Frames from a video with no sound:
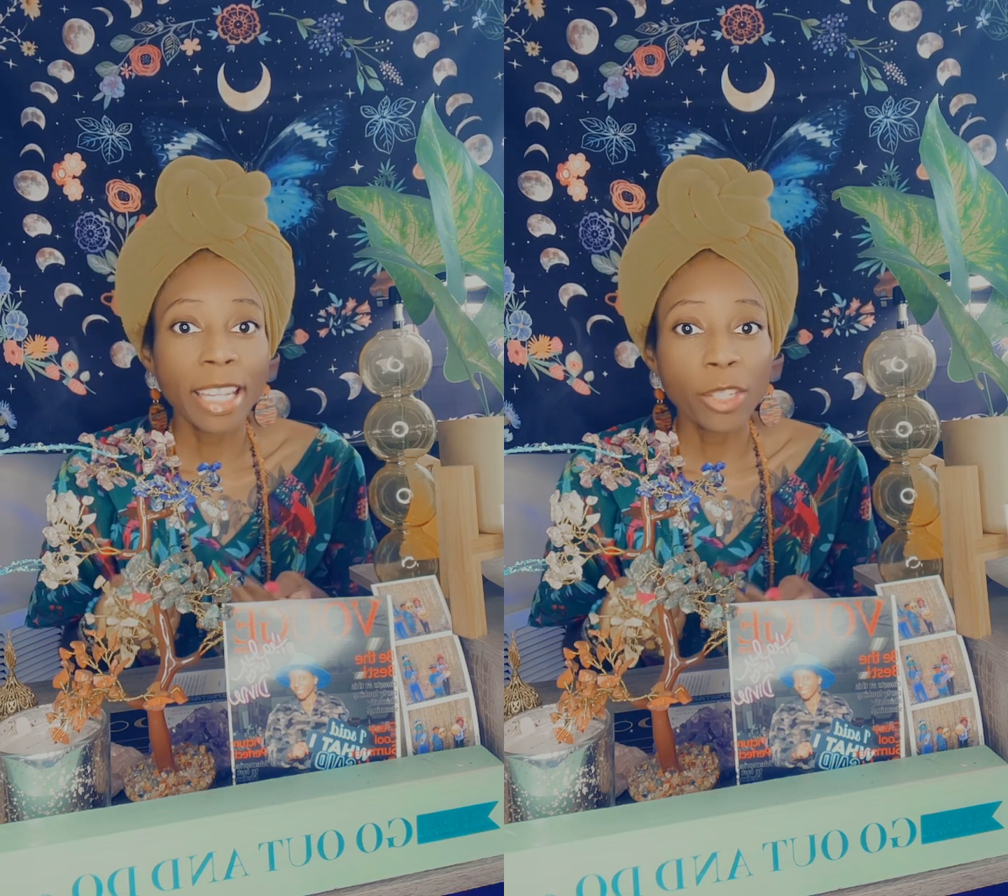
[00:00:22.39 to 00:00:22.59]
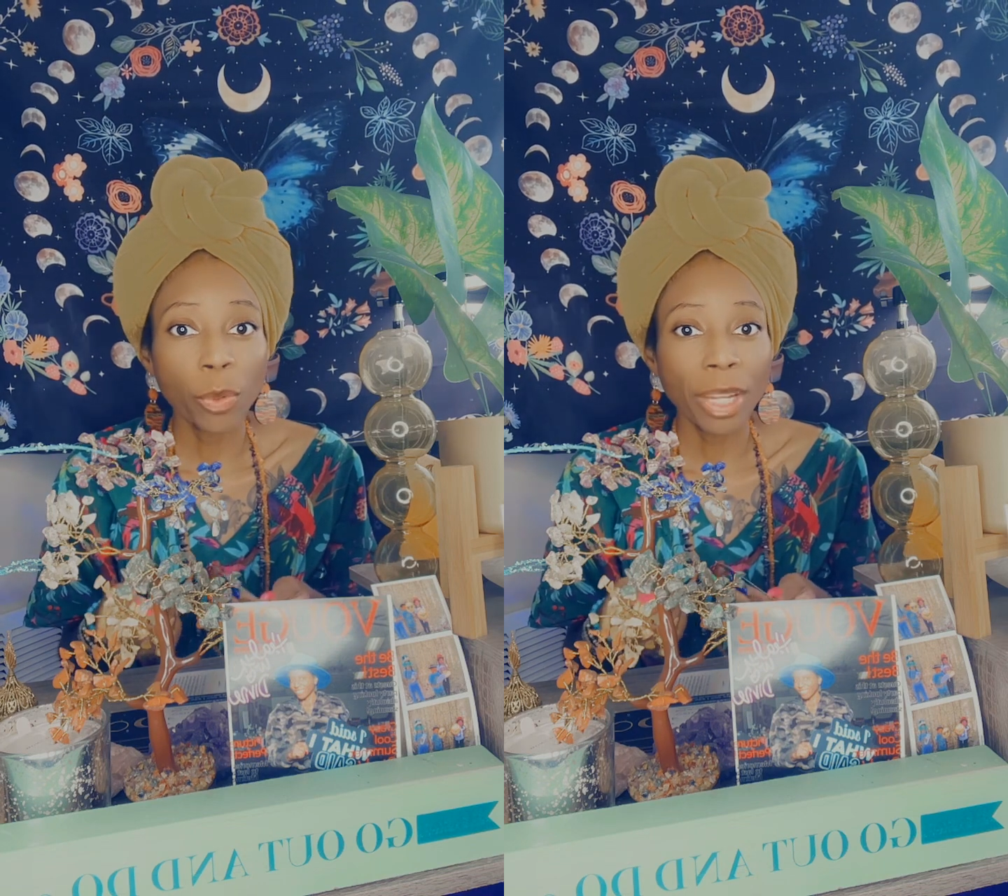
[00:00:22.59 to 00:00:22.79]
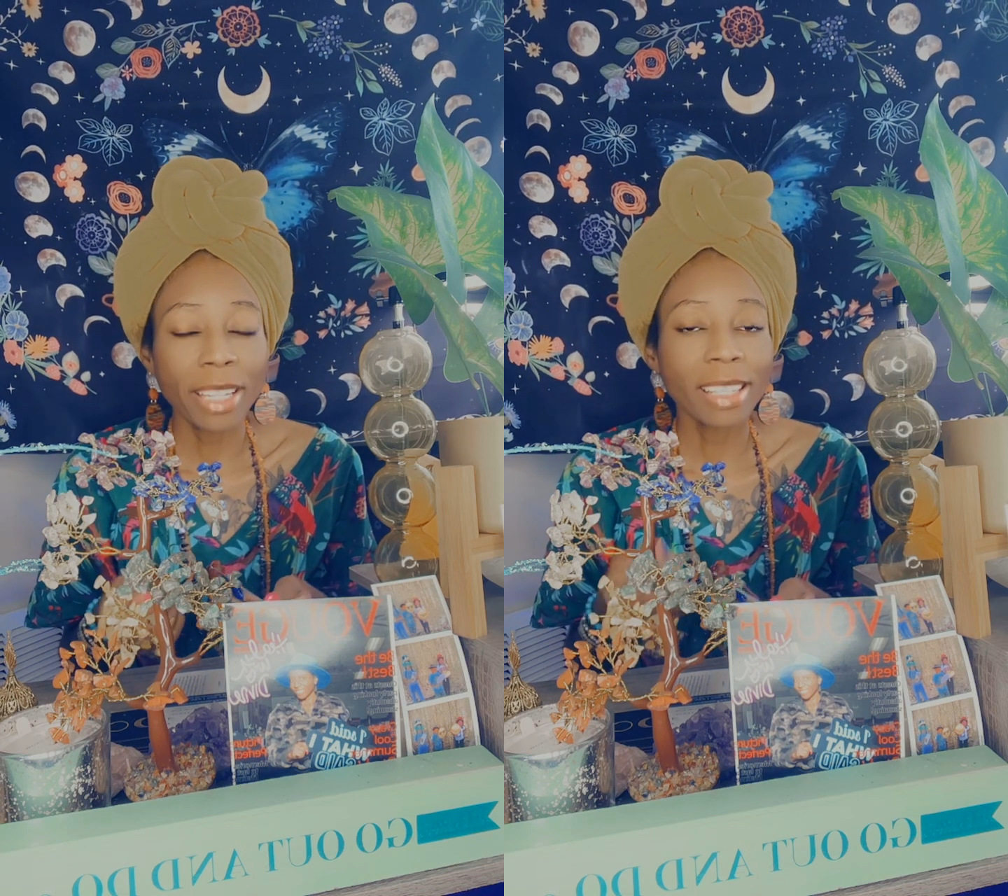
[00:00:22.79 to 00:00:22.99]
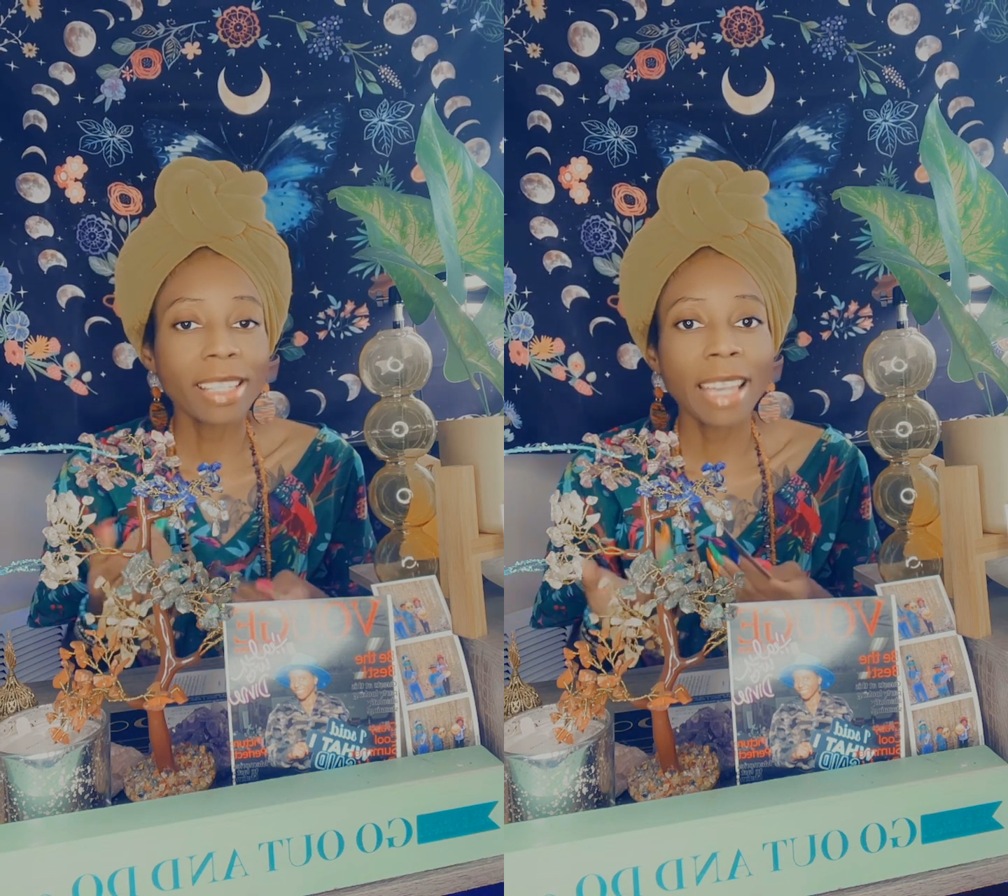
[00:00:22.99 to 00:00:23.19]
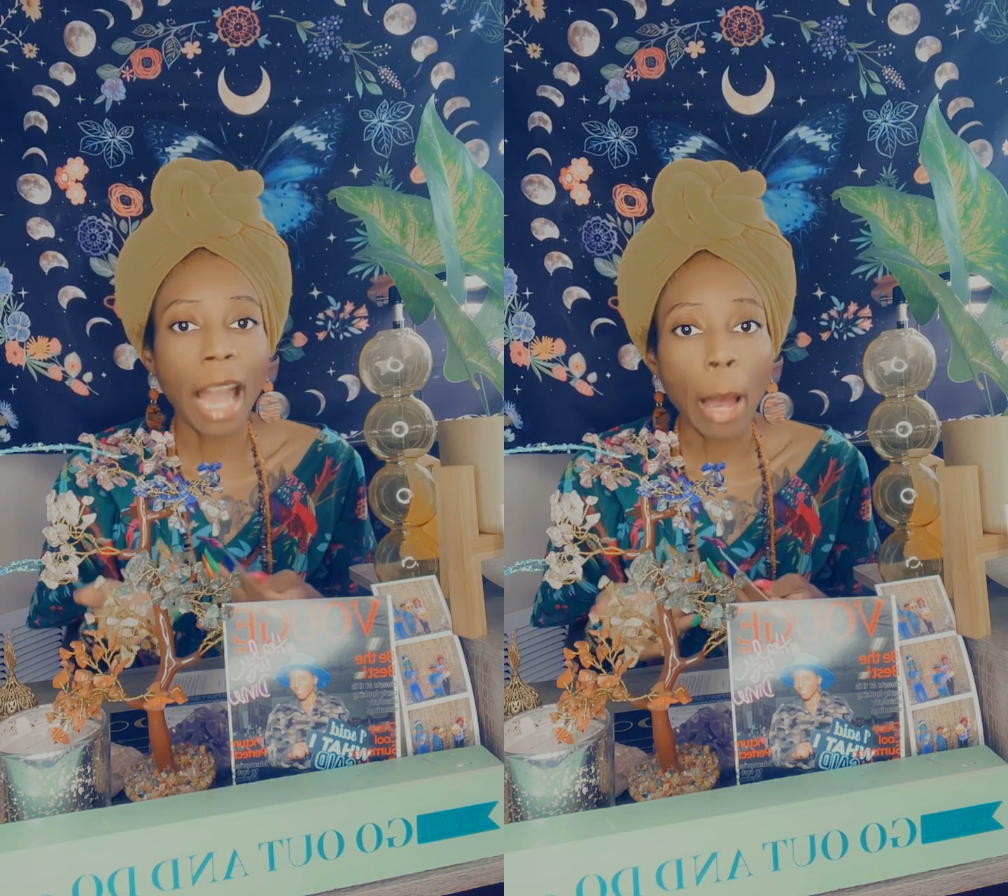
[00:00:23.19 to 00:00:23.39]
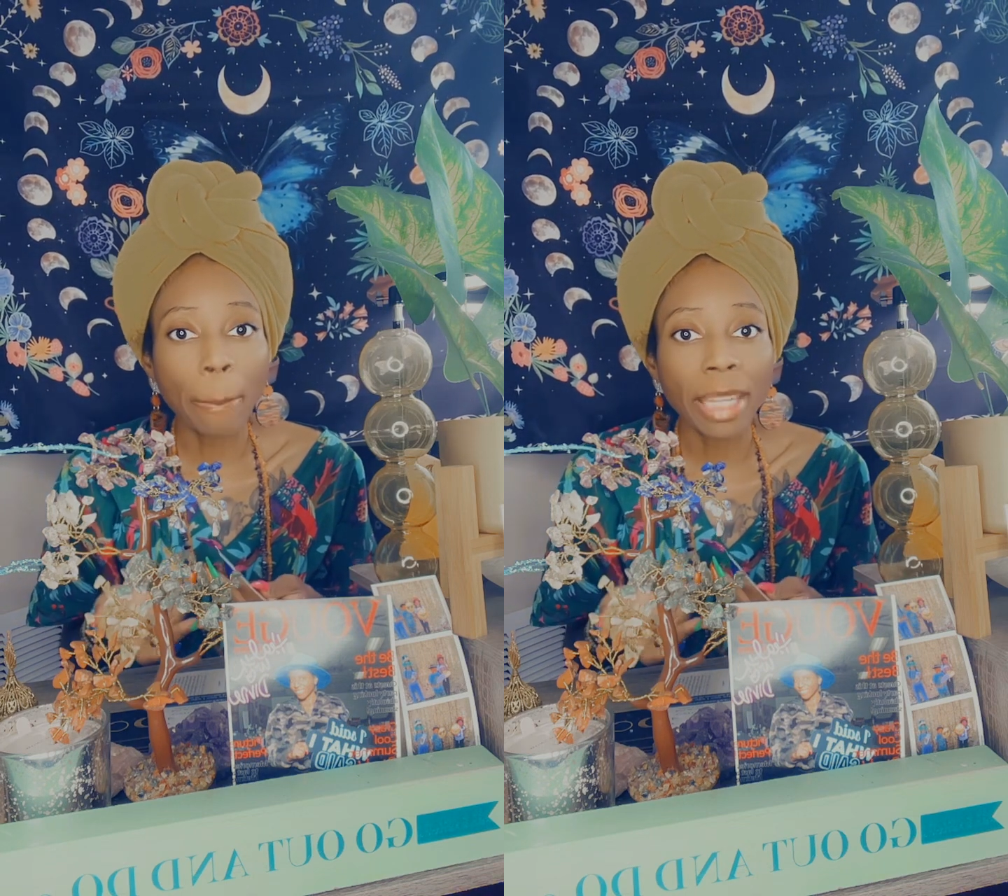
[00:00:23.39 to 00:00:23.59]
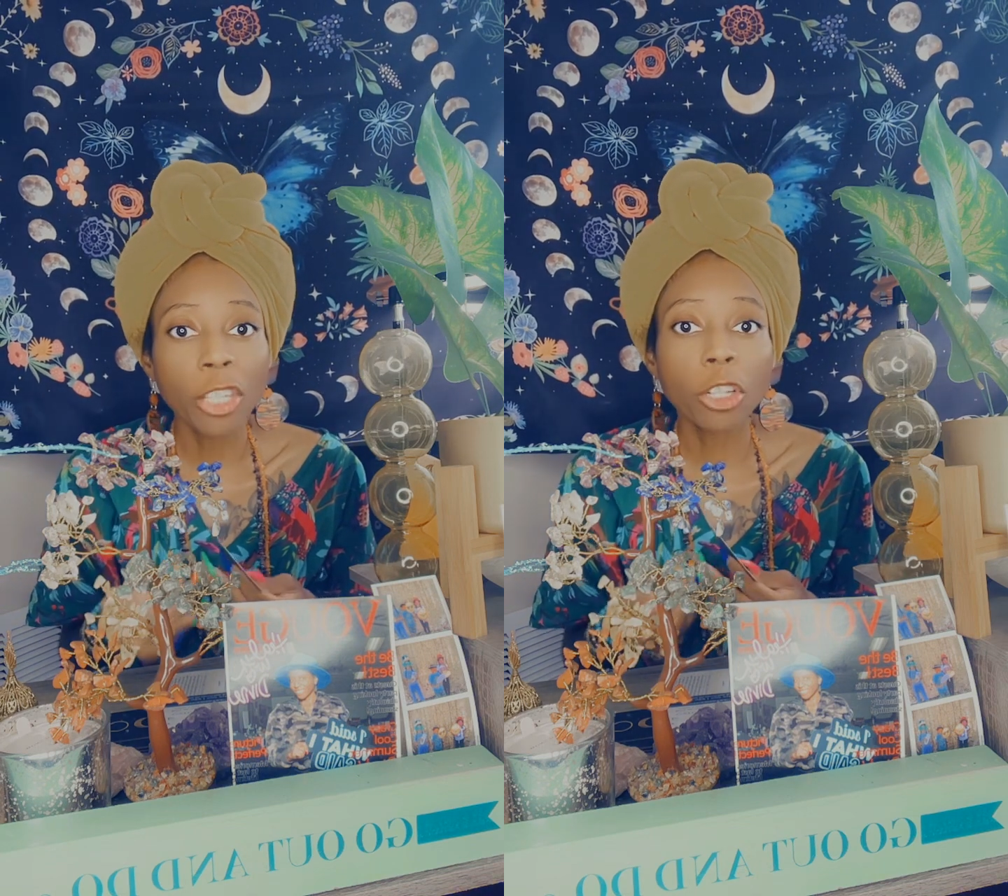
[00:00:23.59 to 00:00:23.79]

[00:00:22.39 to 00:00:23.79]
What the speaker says: each week to see how many you